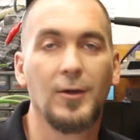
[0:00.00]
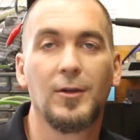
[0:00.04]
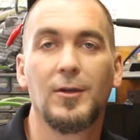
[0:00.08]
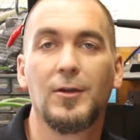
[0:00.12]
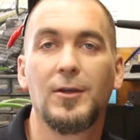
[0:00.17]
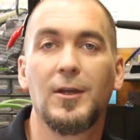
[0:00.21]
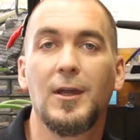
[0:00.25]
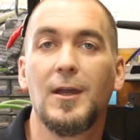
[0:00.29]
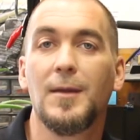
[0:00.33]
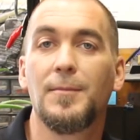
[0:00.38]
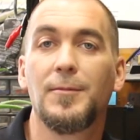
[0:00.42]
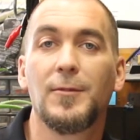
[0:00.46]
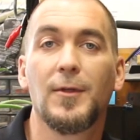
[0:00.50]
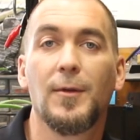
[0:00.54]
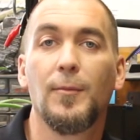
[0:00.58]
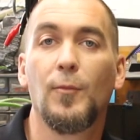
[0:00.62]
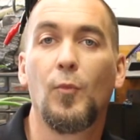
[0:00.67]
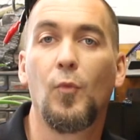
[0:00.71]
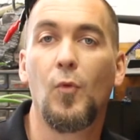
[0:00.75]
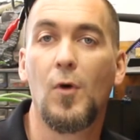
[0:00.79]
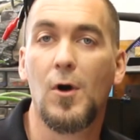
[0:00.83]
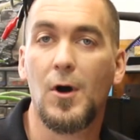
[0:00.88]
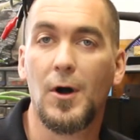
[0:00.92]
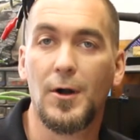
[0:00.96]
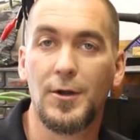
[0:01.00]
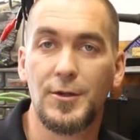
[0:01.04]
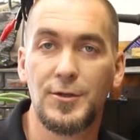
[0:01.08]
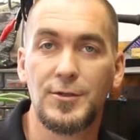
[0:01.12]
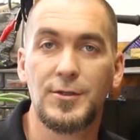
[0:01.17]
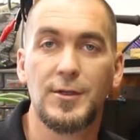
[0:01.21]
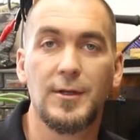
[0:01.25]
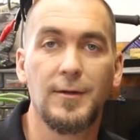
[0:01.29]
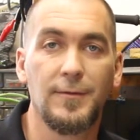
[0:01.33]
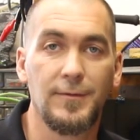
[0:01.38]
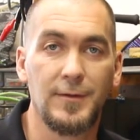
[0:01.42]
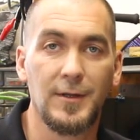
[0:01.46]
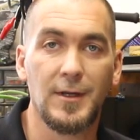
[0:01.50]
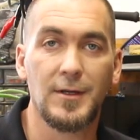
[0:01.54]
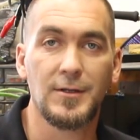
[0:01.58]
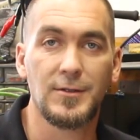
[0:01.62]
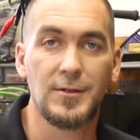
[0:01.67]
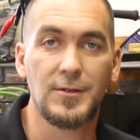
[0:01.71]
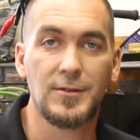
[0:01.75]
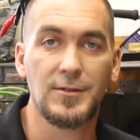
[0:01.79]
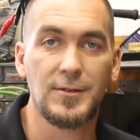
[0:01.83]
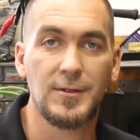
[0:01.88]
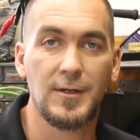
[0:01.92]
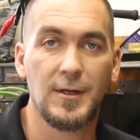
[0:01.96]
Keep them washed if
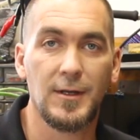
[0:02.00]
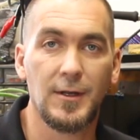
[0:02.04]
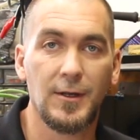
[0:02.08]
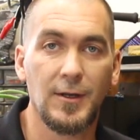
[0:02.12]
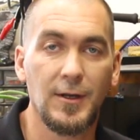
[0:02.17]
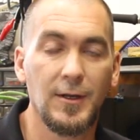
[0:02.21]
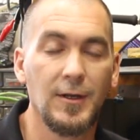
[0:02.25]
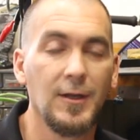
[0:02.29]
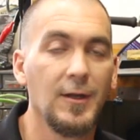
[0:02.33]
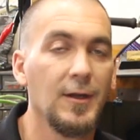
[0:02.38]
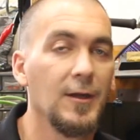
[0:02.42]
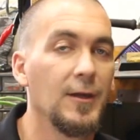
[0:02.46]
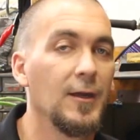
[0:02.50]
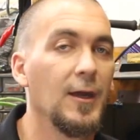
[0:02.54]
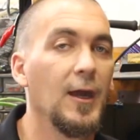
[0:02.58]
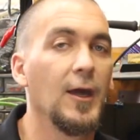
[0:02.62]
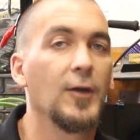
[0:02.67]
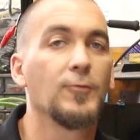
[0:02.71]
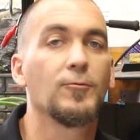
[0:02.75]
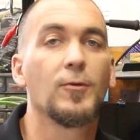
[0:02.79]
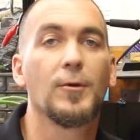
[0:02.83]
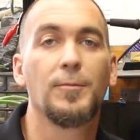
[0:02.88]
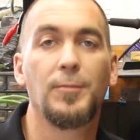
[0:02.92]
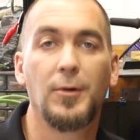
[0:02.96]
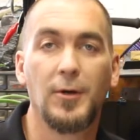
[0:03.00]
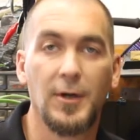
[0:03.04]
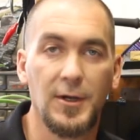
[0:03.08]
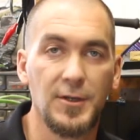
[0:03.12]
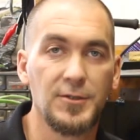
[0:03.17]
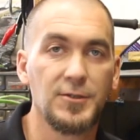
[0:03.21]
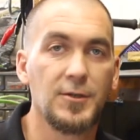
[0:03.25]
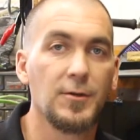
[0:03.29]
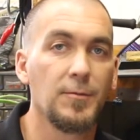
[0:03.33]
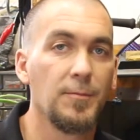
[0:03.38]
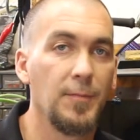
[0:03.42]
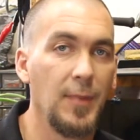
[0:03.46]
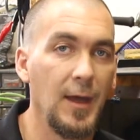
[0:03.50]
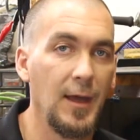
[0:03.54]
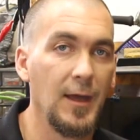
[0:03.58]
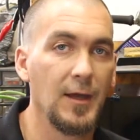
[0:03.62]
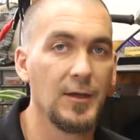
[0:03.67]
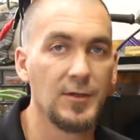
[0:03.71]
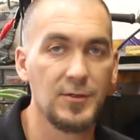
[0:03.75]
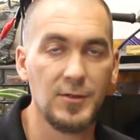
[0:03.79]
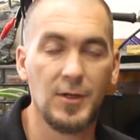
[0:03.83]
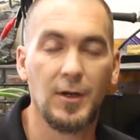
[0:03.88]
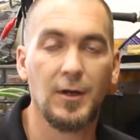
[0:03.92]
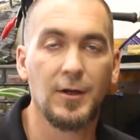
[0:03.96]
necessary, and replace your
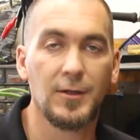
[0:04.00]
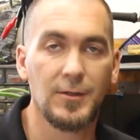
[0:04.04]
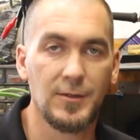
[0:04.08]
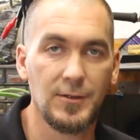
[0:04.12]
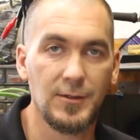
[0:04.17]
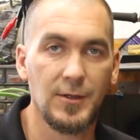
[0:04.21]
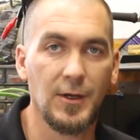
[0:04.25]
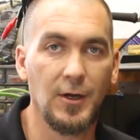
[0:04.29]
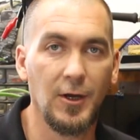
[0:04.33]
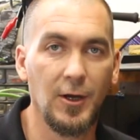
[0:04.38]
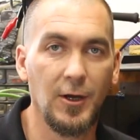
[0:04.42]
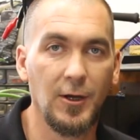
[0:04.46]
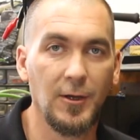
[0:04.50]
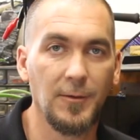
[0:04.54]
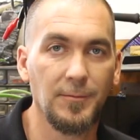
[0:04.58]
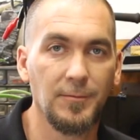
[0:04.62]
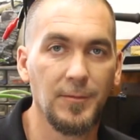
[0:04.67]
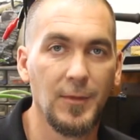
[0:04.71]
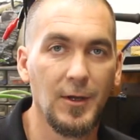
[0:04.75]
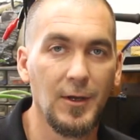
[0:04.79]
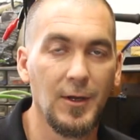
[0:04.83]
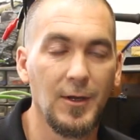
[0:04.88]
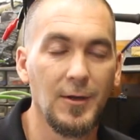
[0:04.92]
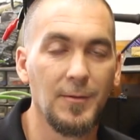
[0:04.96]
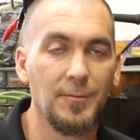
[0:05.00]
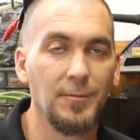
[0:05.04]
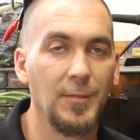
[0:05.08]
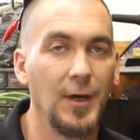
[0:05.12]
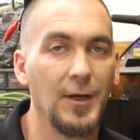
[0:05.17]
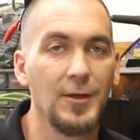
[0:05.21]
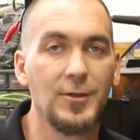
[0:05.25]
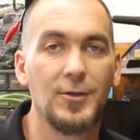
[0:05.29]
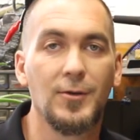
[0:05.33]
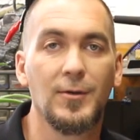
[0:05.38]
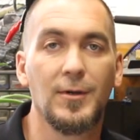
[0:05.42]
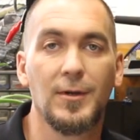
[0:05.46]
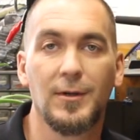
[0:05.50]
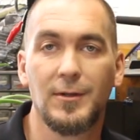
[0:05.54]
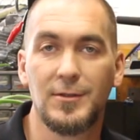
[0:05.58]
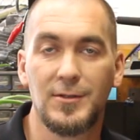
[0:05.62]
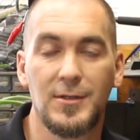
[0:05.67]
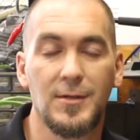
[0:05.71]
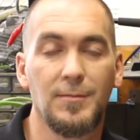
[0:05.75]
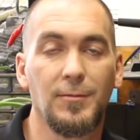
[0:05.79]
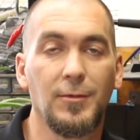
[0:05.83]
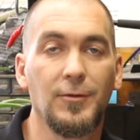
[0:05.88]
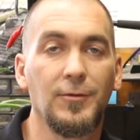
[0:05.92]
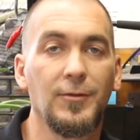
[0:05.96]
bags on time. By doing
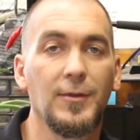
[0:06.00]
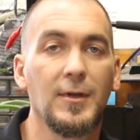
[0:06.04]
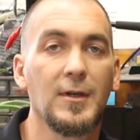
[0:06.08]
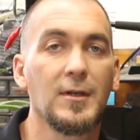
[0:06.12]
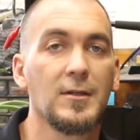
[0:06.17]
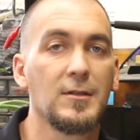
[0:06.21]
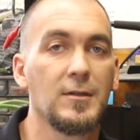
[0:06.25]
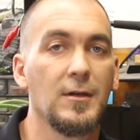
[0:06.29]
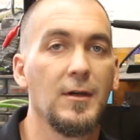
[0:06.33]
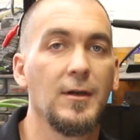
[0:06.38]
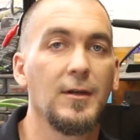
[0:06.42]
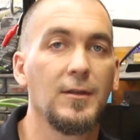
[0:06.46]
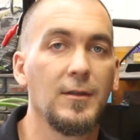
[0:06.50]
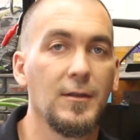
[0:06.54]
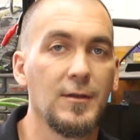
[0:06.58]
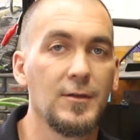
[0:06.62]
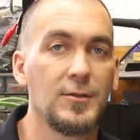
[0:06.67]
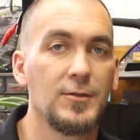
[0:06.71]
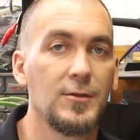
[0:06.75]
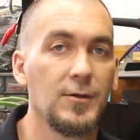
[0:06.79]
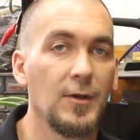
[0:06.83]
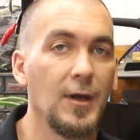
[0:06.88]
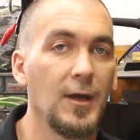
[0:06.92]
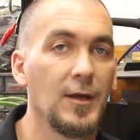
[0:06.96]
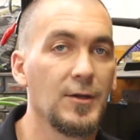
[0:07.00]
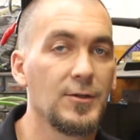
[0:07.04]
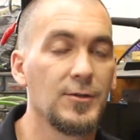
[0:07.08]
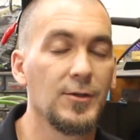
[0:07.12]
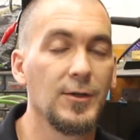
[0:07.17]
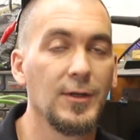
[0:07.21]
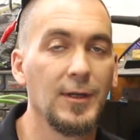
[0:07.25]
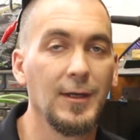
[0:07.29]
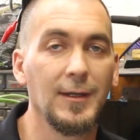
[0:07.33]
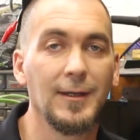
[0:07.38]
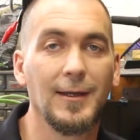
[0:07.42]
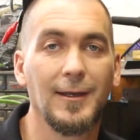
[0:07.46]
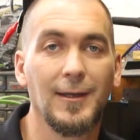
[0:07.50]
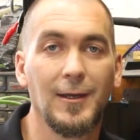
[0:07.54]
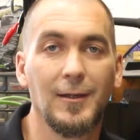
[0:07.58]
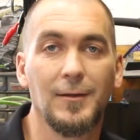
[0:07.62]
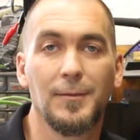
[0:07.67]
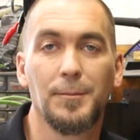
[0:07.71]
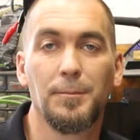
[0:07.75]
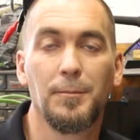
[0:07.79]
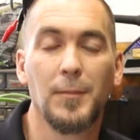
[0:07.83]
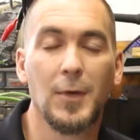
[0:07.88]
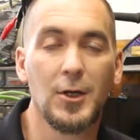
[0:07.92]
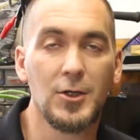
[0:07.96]
simple things like this, you're actually going to
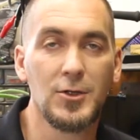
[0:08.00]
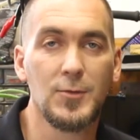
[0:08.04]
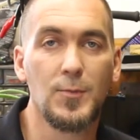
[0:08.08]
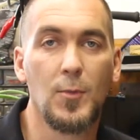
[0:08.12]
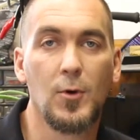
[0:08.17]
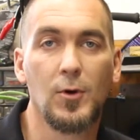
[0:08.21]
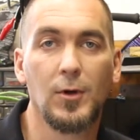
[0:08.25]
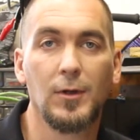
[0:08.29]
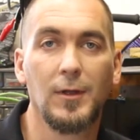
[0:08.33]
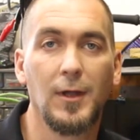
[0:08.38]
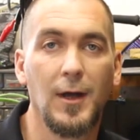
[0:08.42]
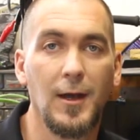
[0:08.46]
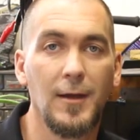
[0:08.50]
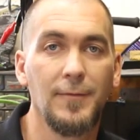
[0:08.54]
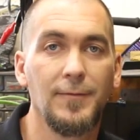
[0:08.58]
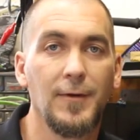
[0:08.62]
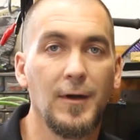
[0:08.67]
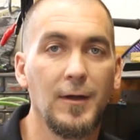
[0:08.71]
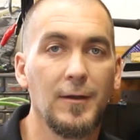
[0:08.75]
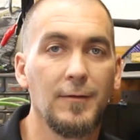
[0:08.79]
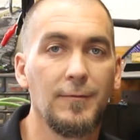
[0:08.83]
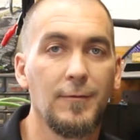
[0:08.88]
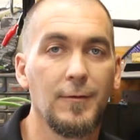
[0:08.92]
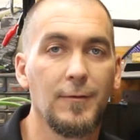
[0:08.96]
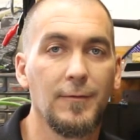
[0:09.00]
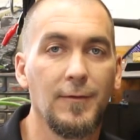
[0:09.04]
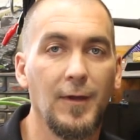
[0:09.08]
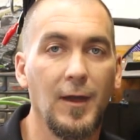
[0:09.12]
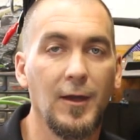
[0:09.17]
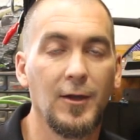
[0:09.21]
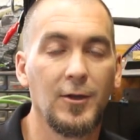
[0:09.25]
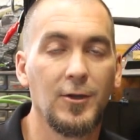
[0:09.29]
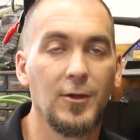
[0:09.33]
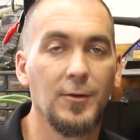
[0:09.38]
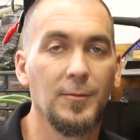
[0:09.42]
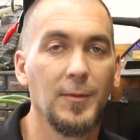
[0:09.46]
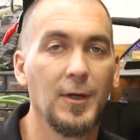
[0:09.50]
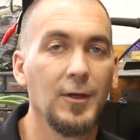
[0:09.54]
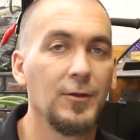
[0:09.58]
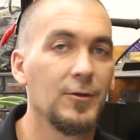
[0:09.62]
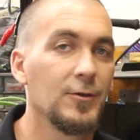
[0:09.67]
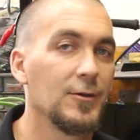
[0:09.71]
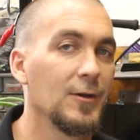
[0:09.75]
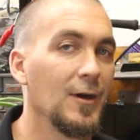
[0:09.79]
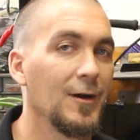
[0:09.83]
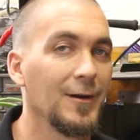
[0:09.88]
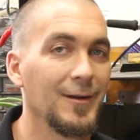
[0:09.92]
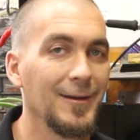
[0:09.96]
get much more life out of your vacuum, and
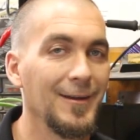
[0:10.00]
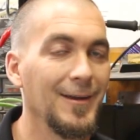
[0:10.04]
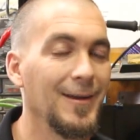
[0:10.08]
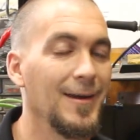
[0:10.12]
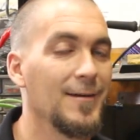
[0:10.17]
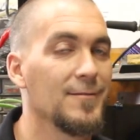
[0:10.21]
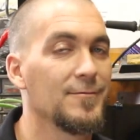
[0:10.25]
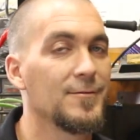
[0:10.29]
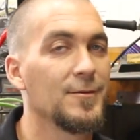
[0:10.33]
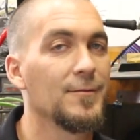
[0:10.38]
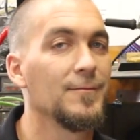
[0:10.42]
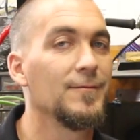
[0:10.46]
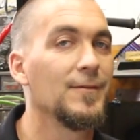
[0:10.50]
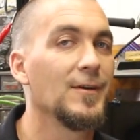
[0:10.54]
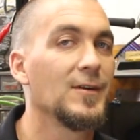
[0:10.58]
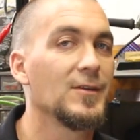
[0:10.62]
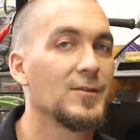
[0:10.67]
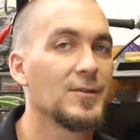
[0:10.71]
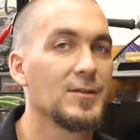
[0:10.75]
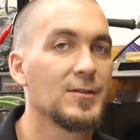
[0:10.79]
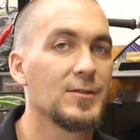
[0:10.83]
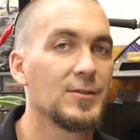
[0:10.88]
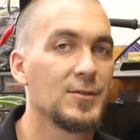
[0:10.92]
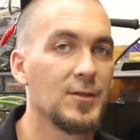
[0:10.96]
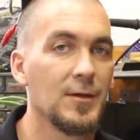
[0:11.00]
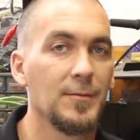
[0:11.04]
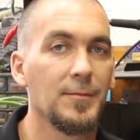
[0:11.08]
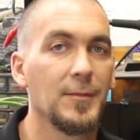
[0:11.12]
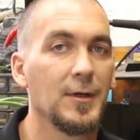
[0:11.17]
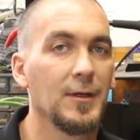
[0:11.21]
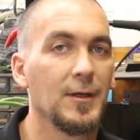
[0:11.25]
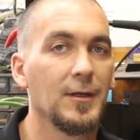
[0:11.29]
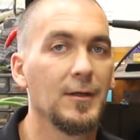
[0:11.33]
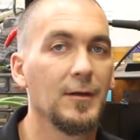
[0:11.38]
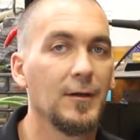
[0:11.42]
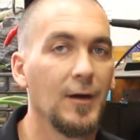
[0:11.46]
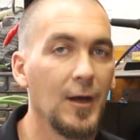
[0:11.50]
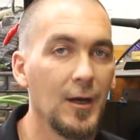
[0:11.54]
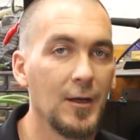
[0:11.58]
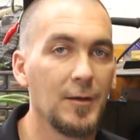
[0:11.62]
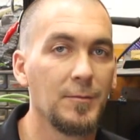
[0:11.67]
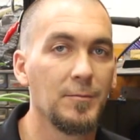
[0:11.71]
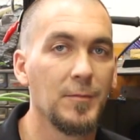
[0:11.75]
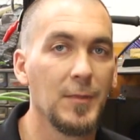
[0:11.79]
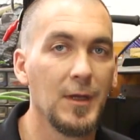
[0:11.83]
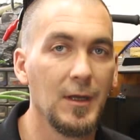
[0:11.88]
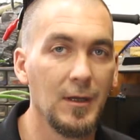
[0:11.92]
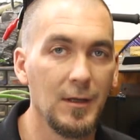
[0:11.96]
you're not going to have to visit somebody
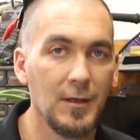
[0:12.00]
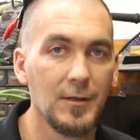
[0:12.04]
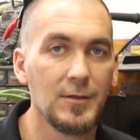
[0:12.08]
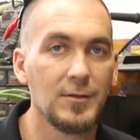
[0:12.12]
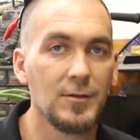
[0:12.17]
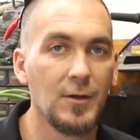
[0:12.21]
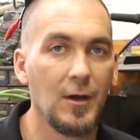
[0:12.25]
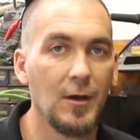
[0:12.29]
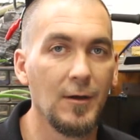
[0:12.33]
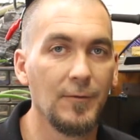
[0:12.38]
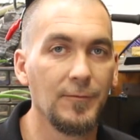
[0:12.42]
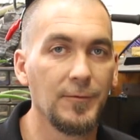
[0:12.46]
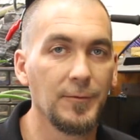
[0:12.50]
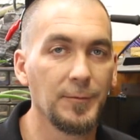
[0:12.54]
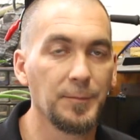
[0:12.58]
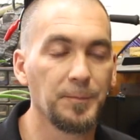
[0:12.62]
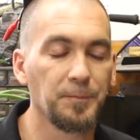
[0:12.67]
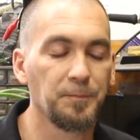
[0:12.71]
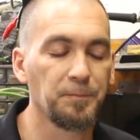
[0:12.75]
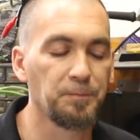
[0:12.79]
like me as often.